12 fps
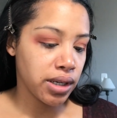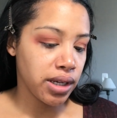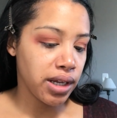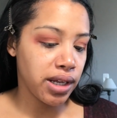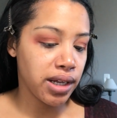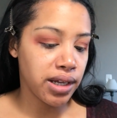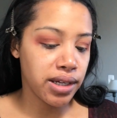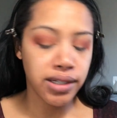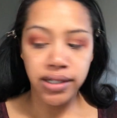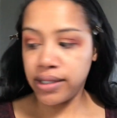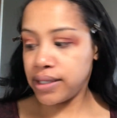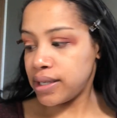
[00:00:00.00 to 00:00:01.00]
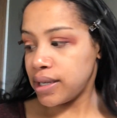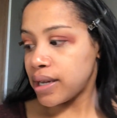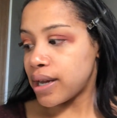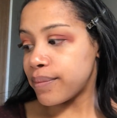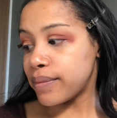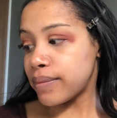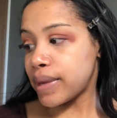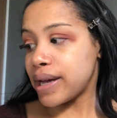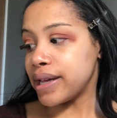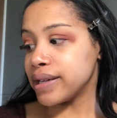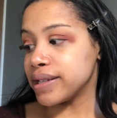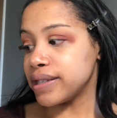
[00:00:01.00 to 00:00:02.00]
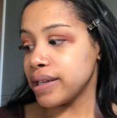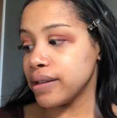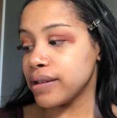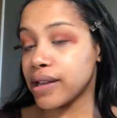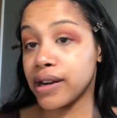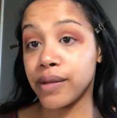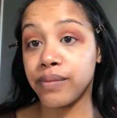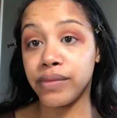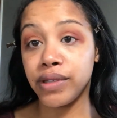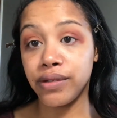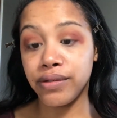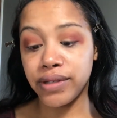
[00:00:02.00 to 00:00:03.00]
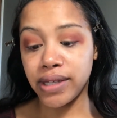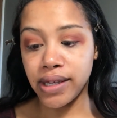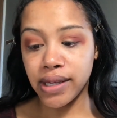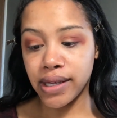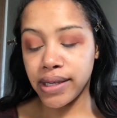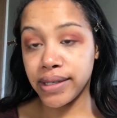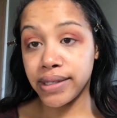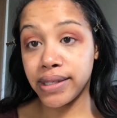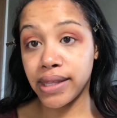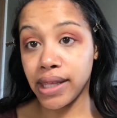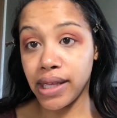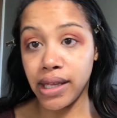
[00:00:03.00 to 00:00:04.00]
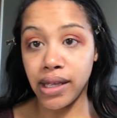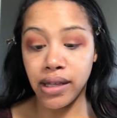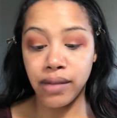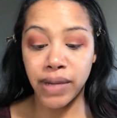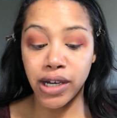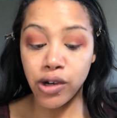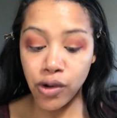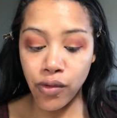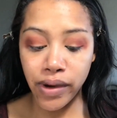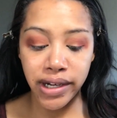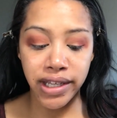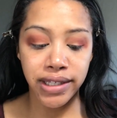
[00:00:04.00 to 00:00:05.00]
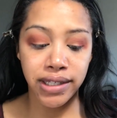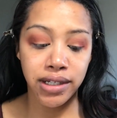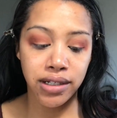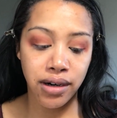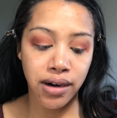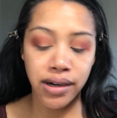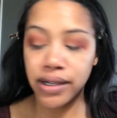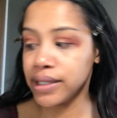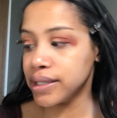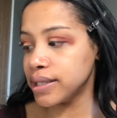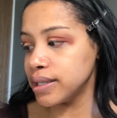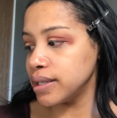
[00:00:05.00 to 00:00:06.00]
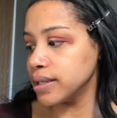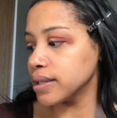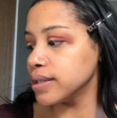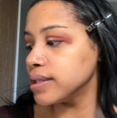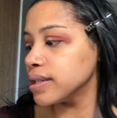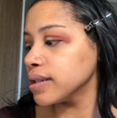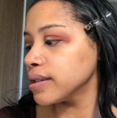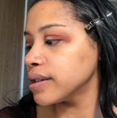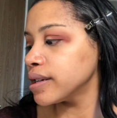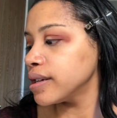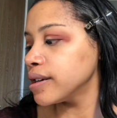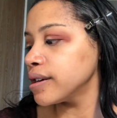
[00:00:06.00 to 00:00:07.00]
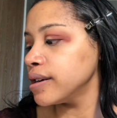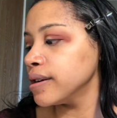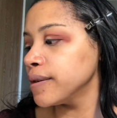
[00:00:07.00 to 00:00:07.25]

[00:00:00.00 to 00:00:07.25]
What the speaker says: And my concealer that I'm using is my new one is the Tarte concealer here.